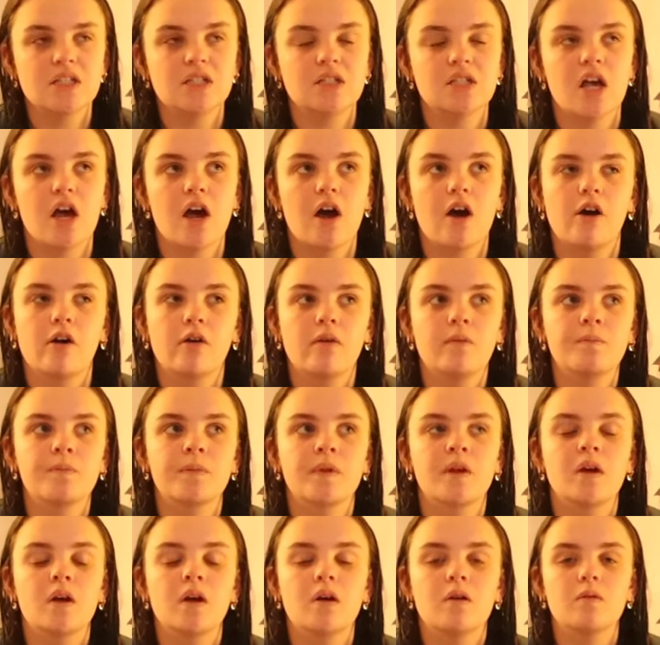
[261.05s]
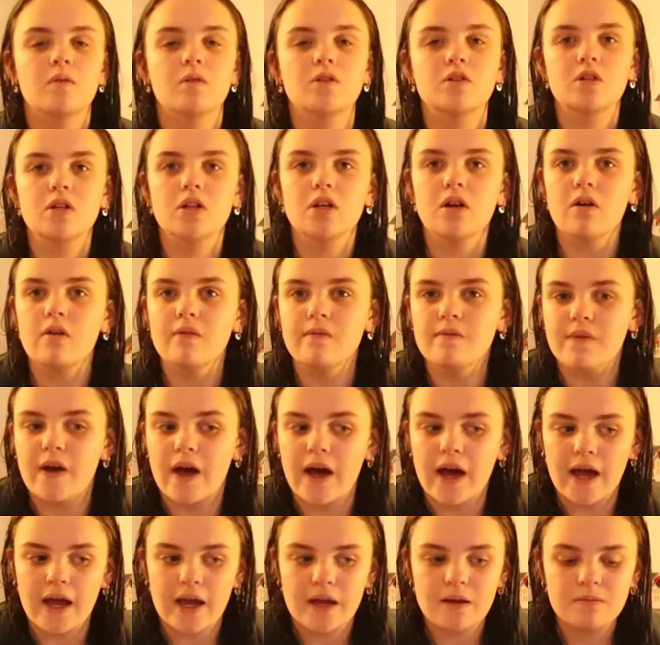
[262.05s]
So we're just gonna go on
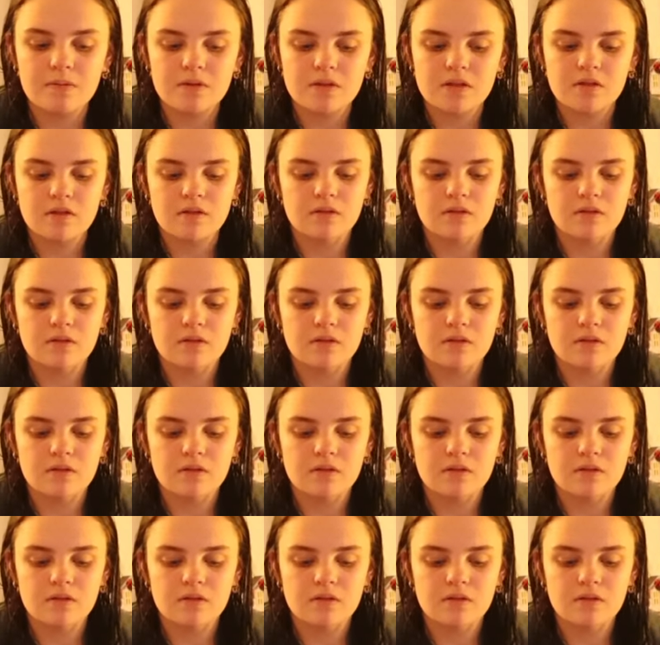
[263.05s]
vibes.